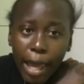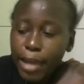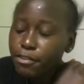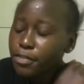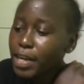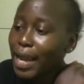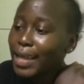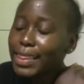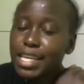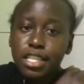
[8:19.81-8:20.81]
if you feel
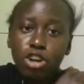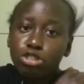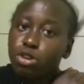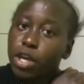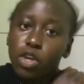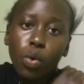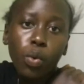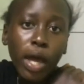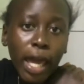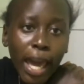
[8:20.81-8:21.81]
like things are not going your
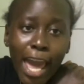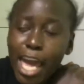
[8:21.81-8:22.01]
way,